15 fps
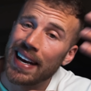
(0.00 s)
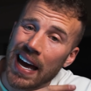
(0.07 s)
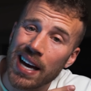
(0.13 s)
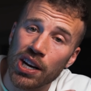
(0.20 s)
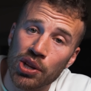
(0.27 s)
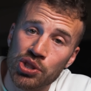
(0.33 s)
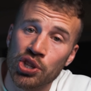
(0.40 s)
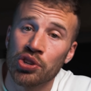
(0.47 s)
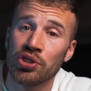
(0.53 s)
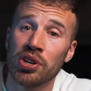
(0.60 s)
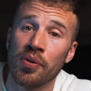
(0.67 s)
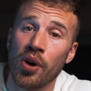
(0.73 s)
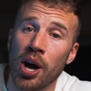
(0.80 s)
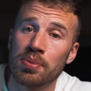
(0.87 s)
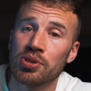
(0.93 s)
Now, an
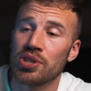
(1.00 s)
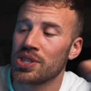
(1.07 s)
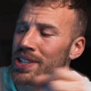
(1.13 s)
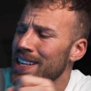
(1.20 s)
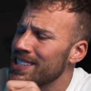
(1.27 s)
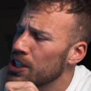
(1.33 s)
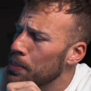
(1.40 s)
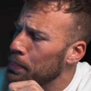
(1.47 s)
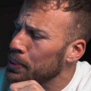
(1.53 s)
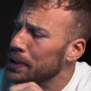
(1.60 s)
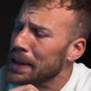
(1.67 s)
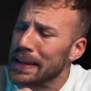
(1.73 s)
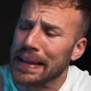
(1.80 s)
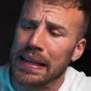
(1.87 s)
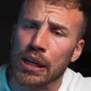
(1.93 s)
alternative option is not to
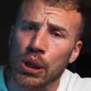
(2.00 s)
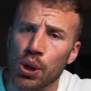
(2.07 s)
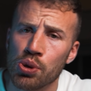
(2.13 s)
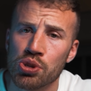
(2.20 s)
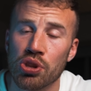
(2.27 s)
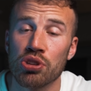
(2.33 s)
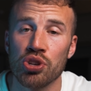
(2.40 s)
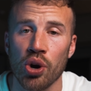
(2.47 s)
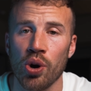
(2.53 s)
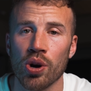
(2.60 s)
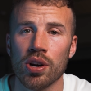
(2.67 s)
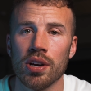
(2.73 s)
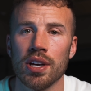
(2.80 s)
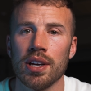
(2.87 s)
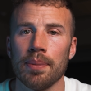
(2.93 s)
completely close the
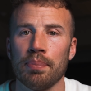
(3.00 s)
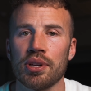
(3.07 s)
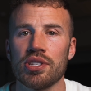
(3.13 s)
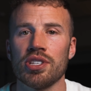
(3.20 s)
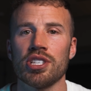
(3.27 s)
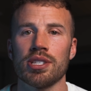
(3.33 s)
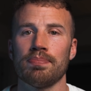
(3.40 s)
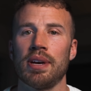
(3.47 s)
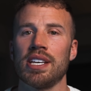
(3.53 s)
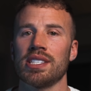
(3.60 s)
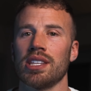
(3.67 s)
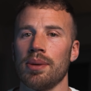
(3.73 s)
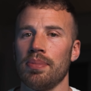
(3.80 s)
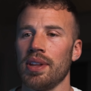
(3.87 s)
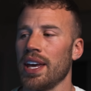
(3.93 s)
door, but to just
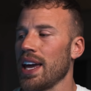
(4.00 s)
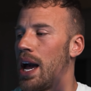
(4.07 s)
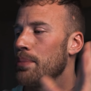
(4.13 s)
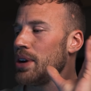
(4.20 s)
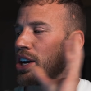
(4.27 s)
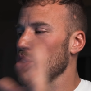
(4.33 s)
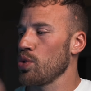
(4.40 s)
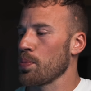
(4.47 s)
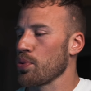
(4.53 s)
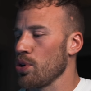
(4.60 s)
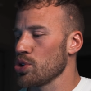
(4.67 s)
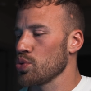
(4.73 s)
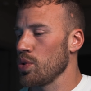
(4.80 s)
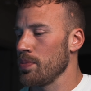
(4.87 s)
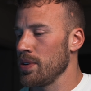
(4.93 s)
basically be like, I'm not going to
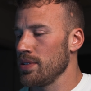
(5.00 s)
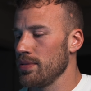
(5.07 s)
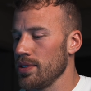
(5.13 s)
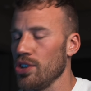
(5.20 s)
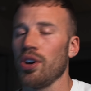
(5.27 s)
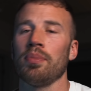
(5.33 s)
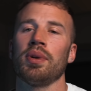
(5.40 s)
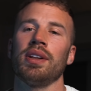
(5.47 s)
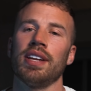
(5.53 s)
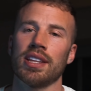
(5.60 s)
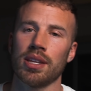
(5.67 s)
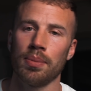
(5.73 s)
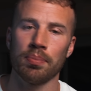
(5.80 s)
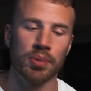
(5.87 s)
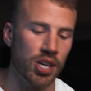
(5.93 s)
approach women. You know, I'm going to let
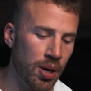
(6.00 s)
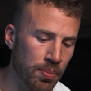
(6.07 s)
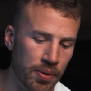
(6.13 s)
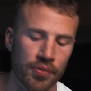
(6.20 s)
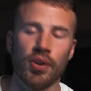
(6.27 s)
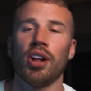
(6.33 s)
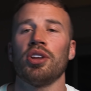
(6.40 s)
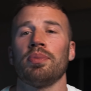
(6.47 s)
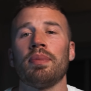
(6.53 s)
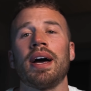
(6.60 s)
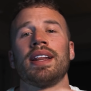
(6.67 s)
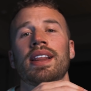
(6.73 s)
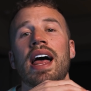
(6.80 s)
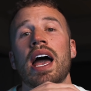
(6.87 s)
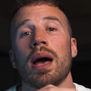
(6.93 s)
them come and fall in my
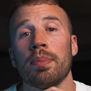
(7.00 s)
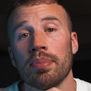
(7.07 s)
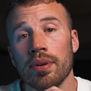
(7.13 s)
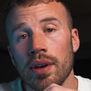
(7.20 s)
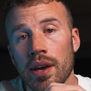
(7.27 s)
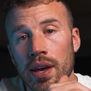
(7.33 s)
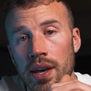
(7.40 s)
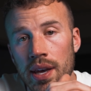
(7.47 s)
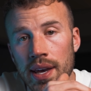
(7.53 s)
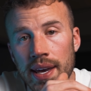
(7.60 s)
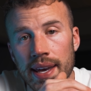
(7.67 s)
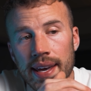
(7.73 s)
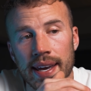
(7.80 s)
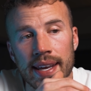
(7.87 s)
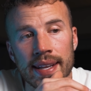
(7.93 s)
lap,
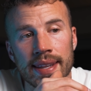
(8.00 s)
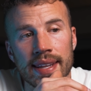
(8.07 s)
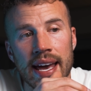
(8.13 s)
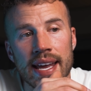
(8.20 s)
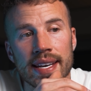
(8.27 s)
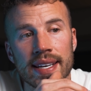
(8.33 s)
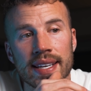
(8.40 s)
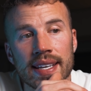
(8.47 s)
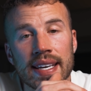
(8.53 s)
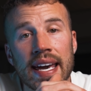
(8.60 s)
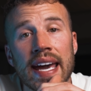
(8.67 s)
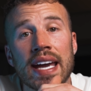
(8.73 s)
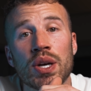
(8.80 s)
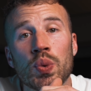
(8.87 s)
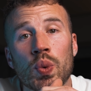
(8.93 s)
and that
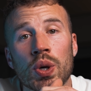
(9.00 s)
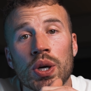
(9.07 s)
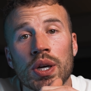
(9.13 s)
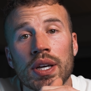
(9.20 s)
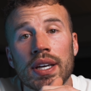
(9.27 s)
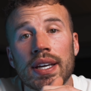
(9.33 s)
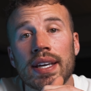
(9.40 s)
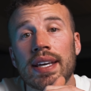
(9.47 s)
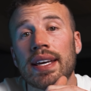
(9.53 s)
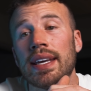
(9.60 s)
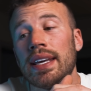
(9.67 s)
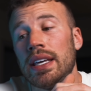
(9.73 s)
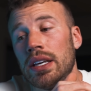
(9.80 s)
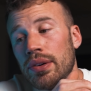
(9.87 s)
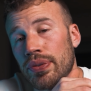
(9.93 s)
can work
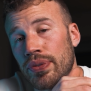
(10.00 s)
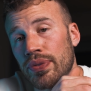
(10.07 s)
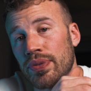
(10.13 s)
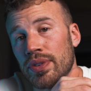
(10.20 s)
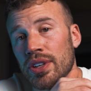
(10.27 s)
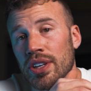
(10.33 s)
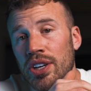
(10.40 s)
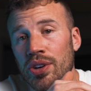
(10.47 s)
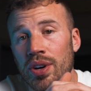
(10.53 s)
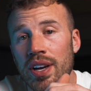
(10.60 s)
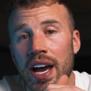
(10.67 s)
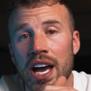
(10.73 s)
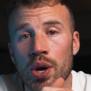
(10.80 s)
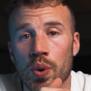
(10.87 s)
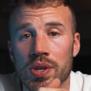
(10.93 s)
if you're a
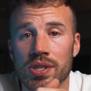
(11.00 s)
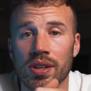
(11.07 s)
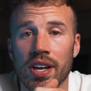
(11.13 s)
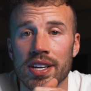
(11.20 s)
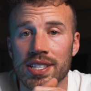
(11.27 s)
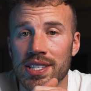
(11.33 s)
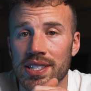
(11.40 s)
guy who has a lot of